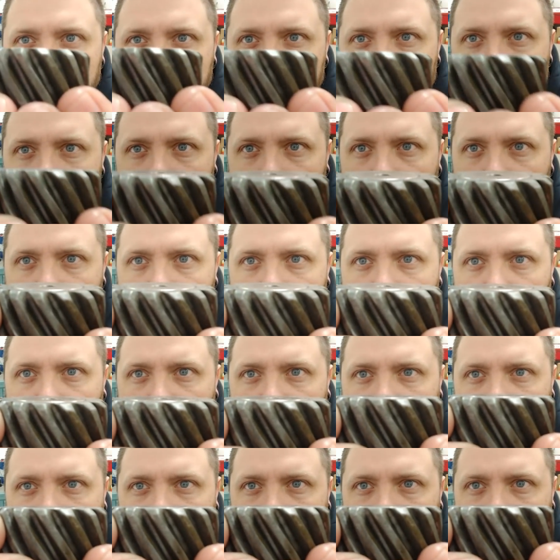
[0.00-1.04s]
So it's
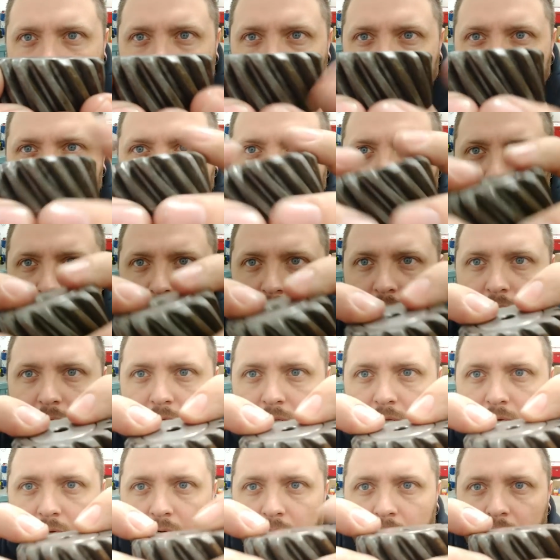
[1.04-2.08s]
really real flat
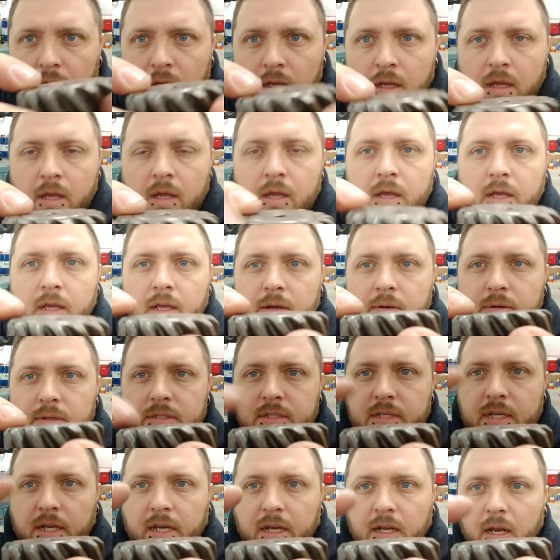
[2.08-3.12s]
there. It was
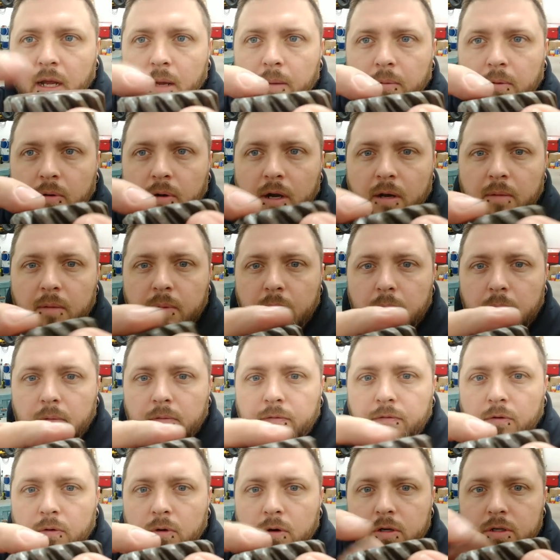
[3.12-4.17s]
sticking up quite a bit
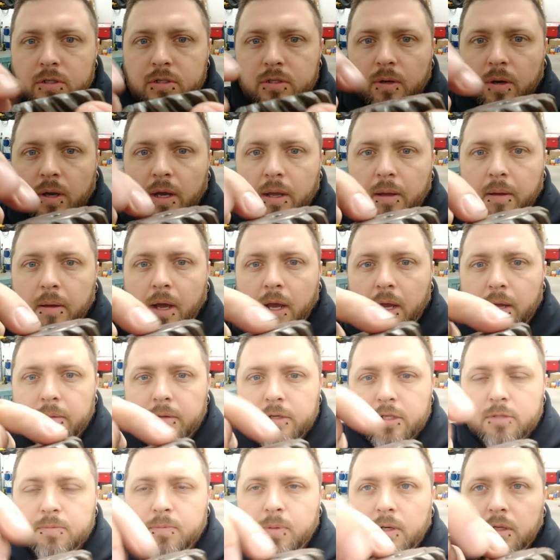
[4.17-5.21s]
before, so I, I
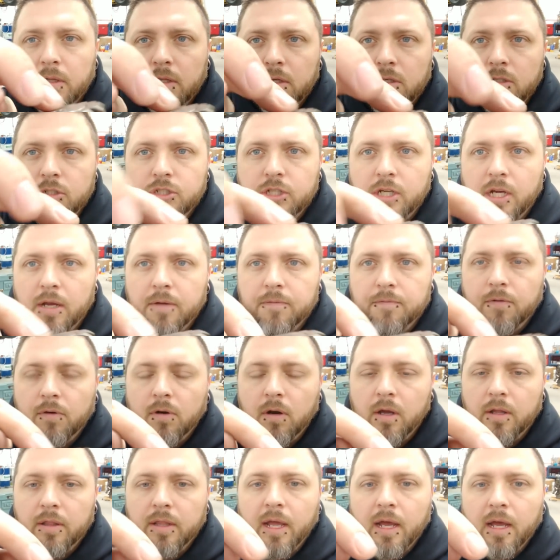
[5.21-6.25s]
just put a little chamfer
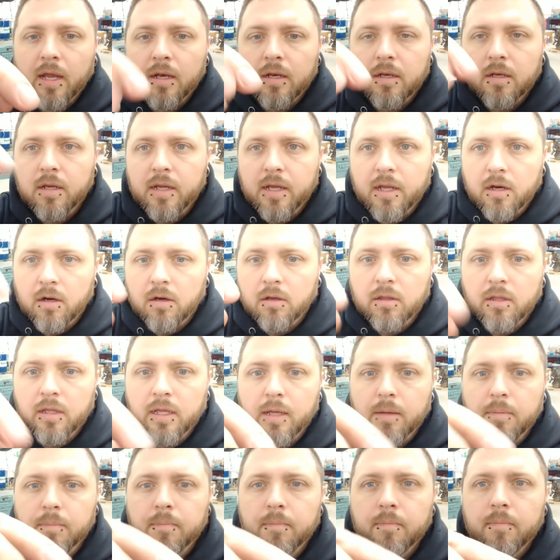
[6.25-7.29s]
on that inner
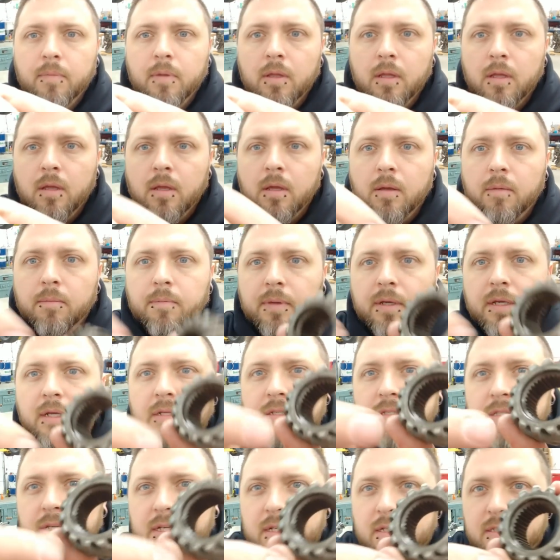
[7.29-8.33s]
lip
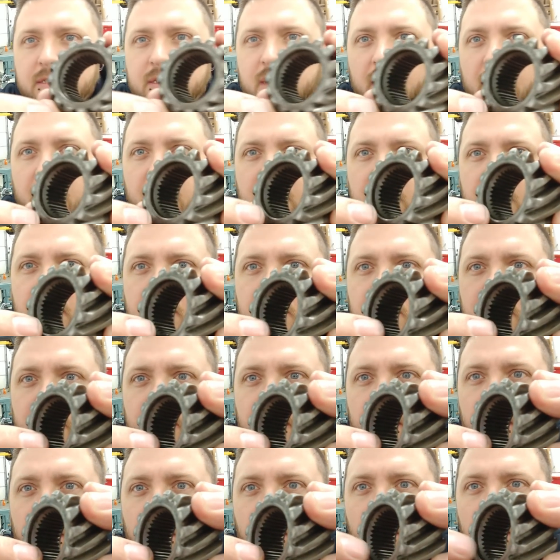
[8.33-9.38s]
because the inside of this
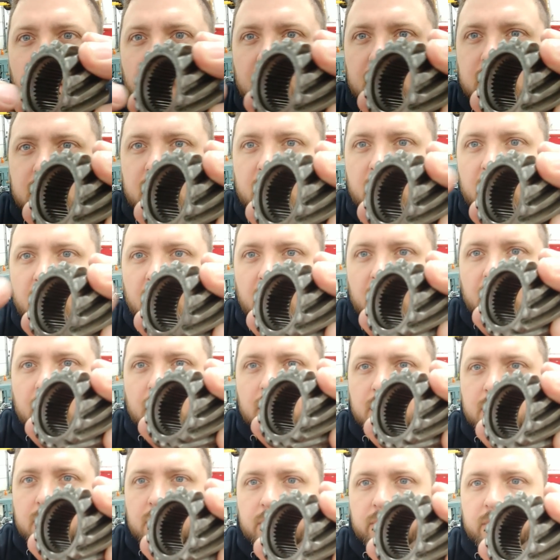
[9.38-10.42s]
gear has an
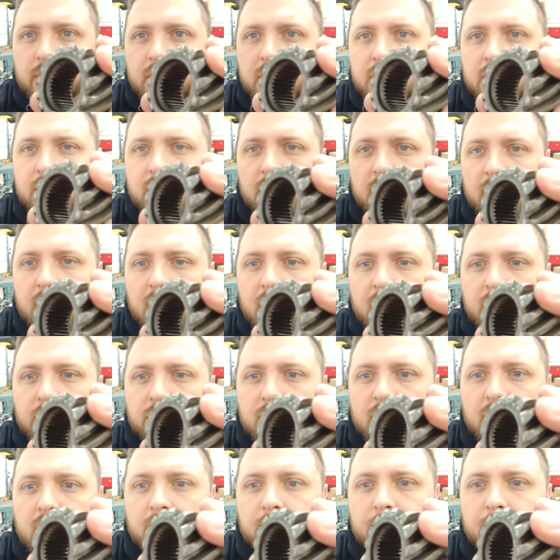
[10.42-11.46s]
angle to it, so I kind of
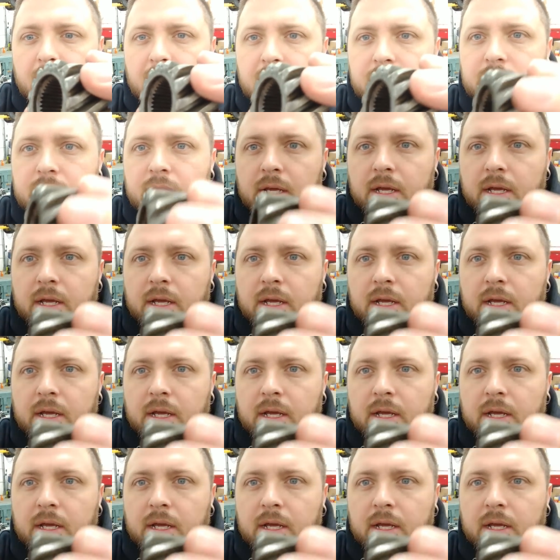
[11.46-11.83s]
tried to match